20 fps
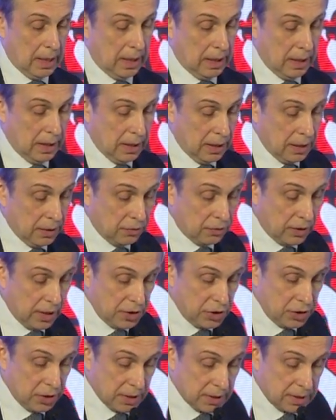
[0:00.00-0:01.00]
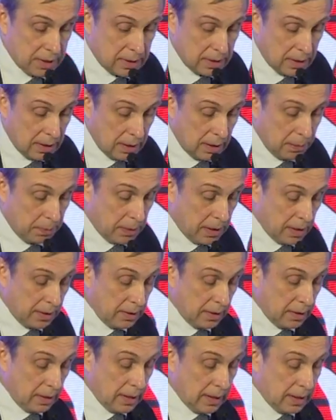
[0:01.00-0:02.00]
in Russia's
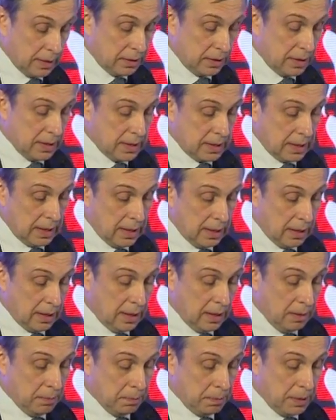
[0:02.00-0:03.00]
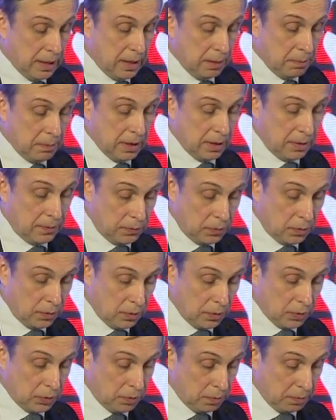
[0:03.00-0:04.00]
partner countries, and impediment
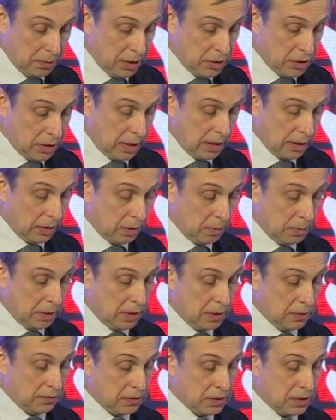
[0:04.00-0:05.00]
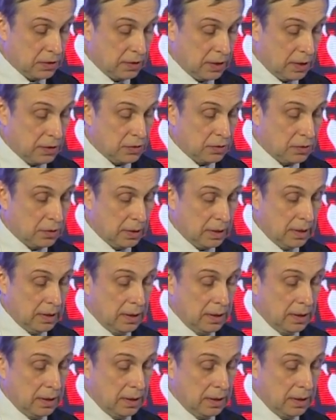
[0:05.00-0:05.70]
to major economic, infrastructural,